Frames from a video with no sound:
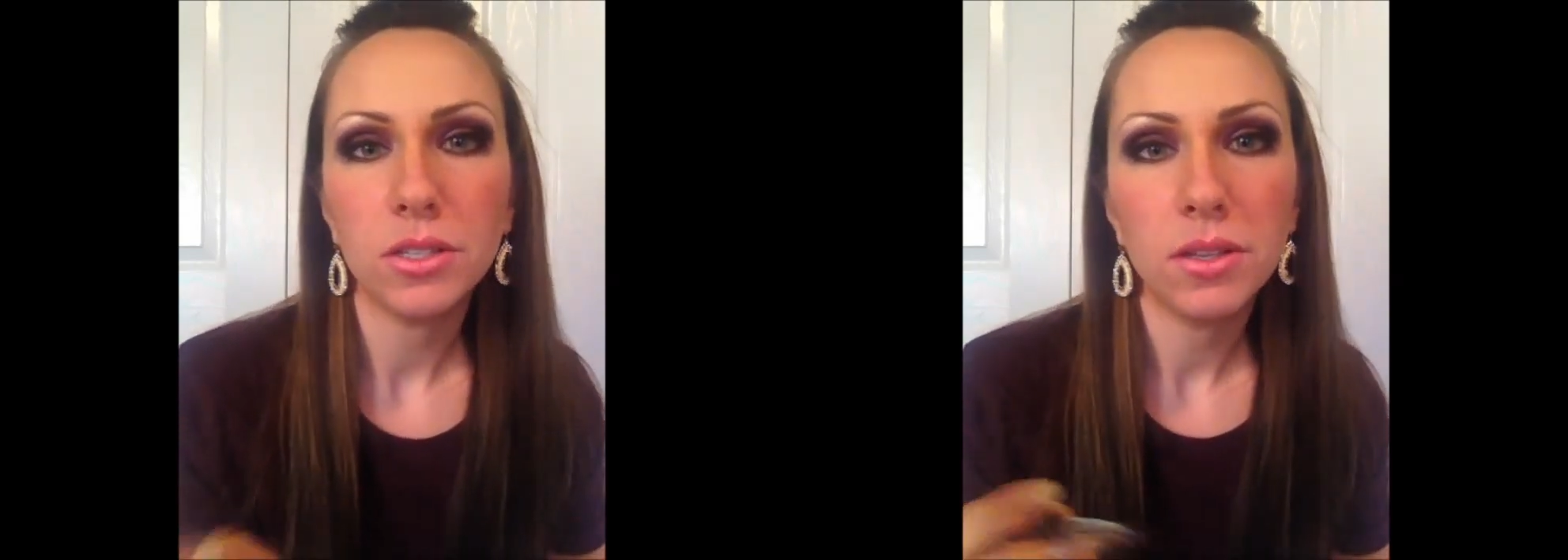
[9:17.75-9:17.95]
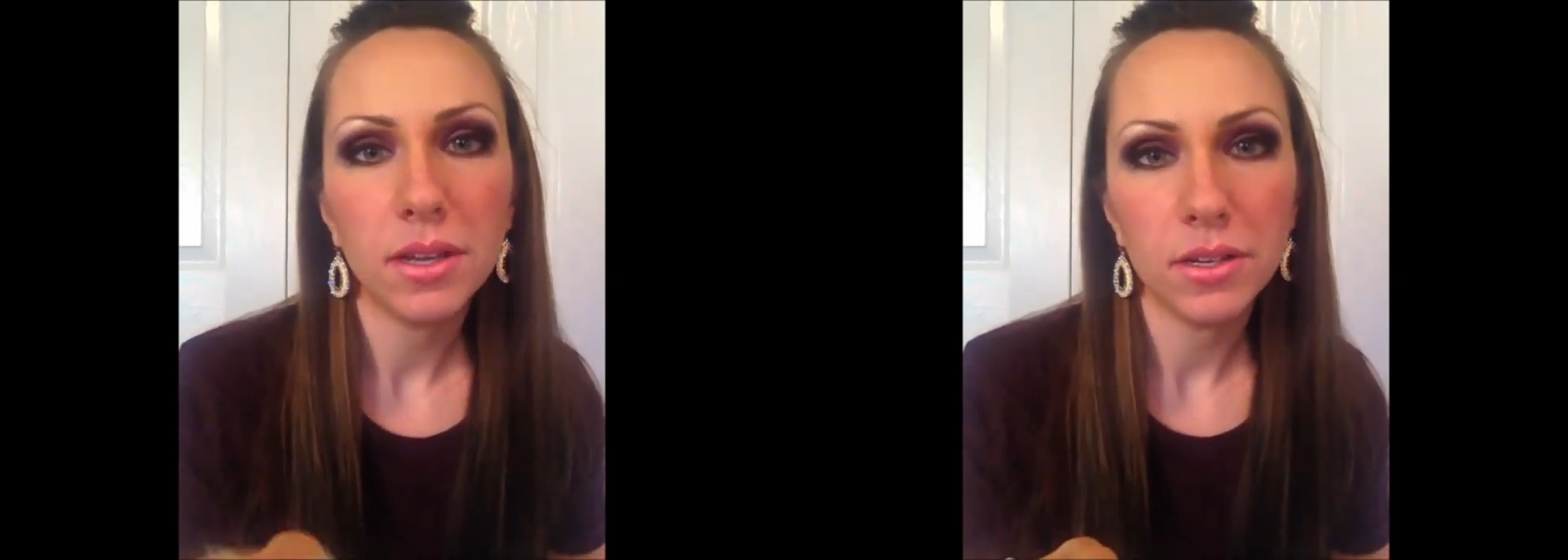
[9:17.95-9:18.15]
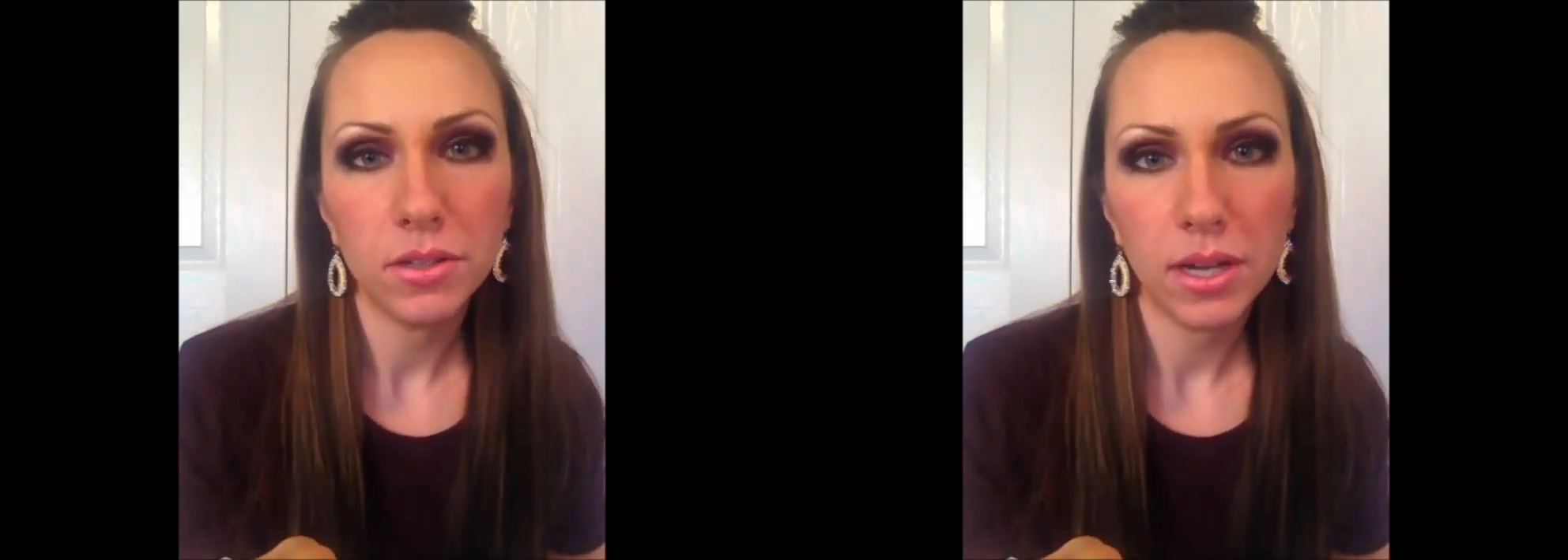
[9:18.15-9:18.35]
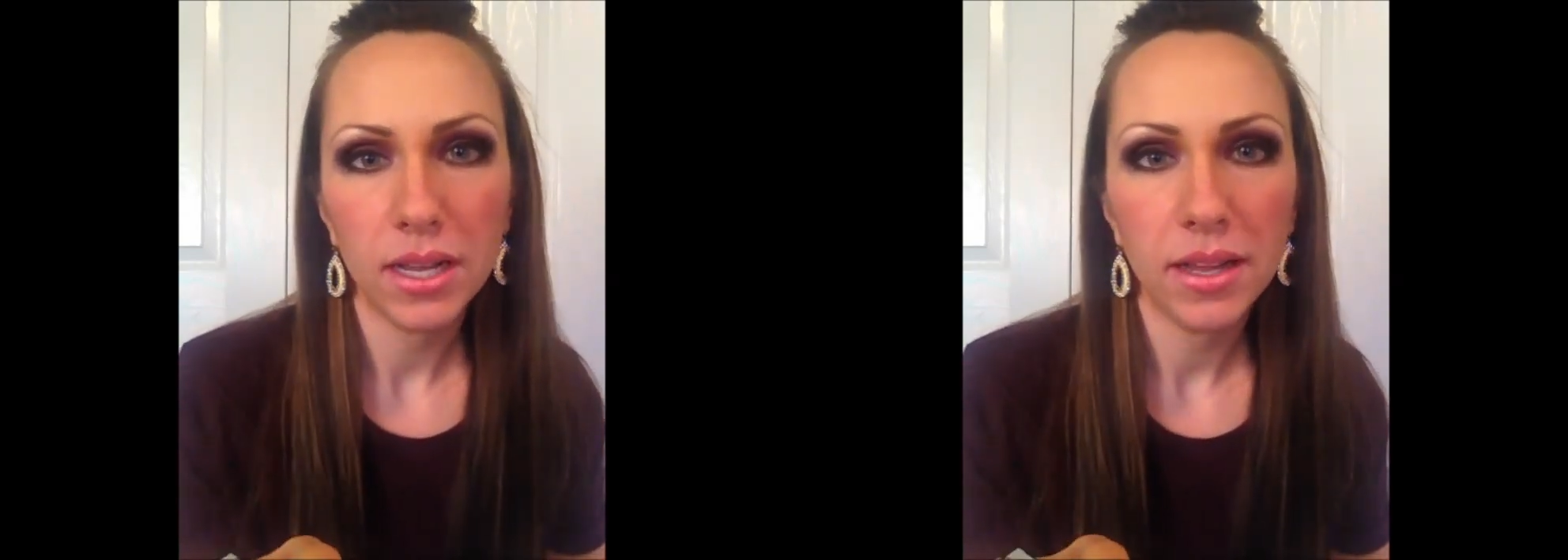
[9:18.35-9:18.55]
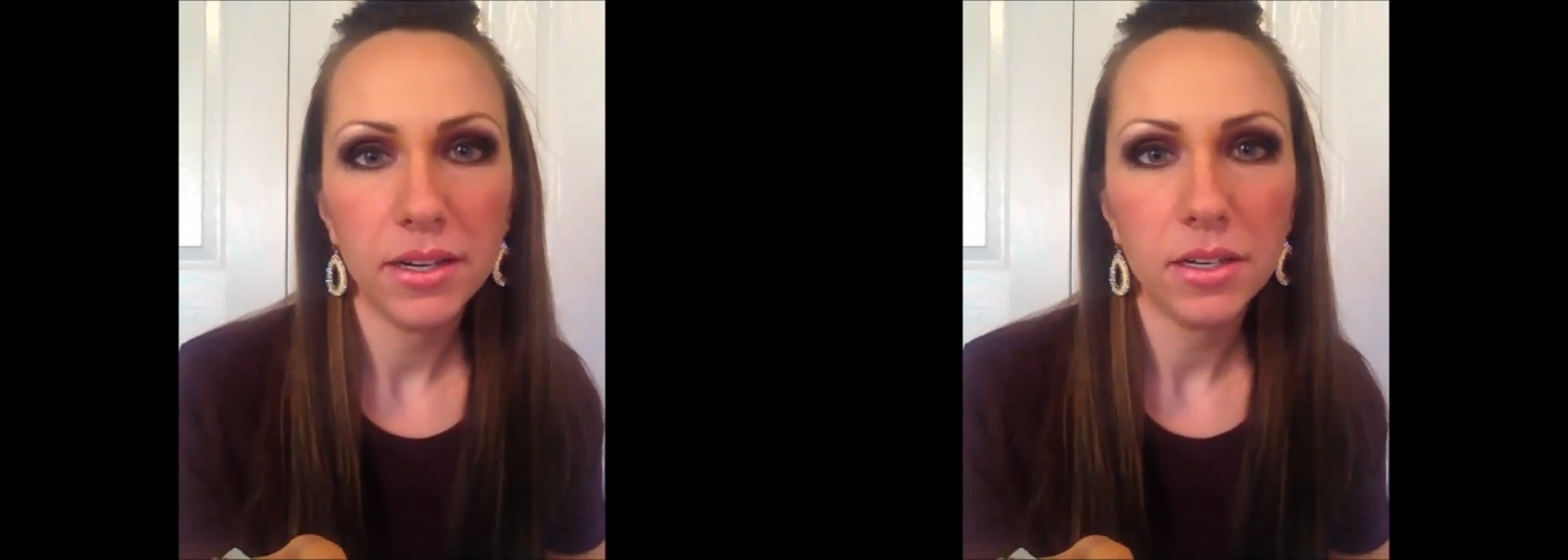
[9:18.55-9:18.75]
do the under
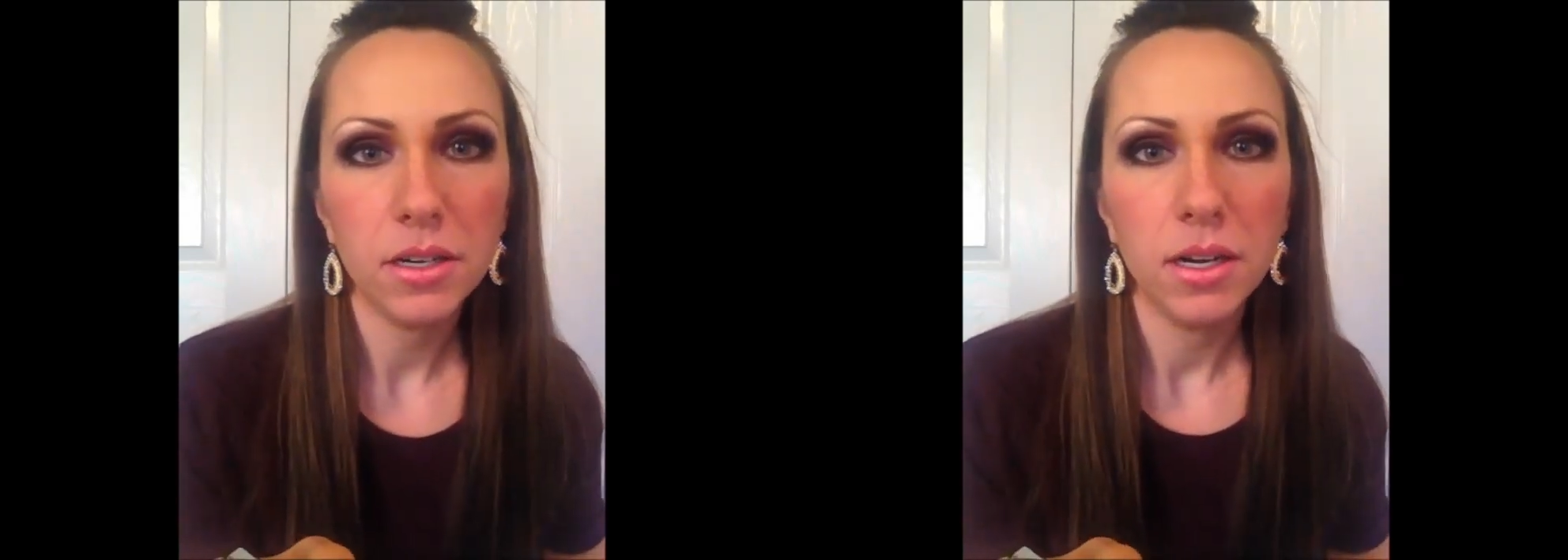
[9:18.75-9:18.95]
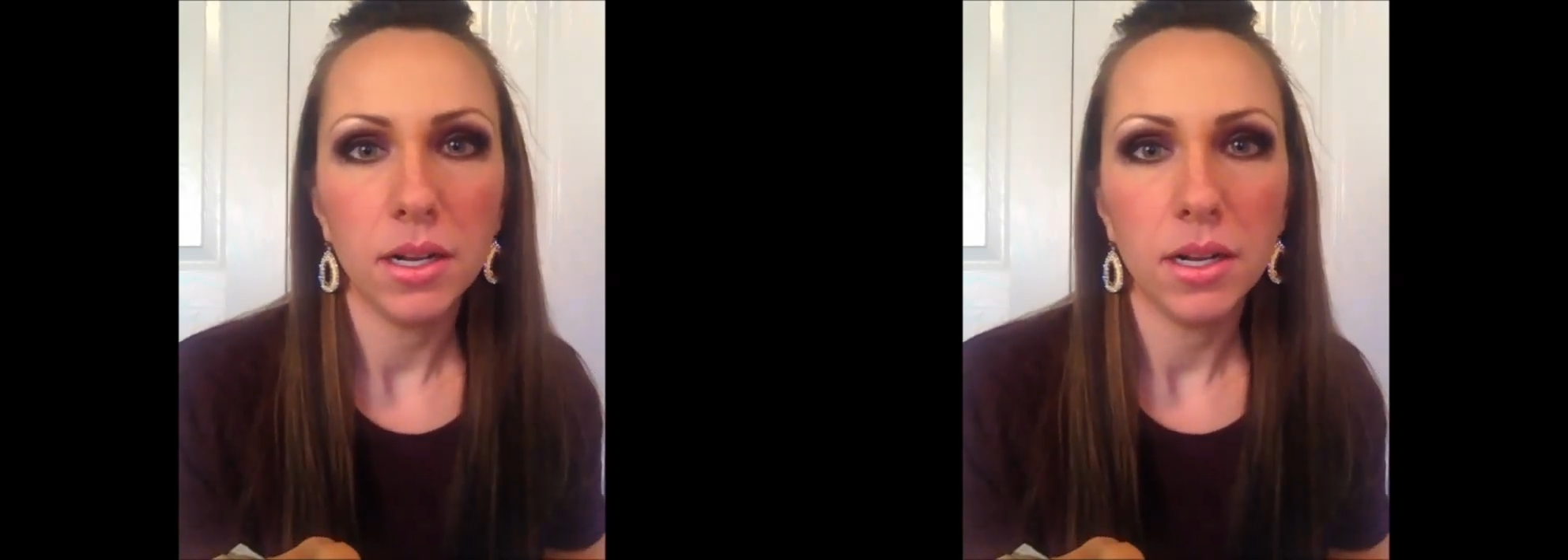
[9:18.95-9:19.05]
eyeliner,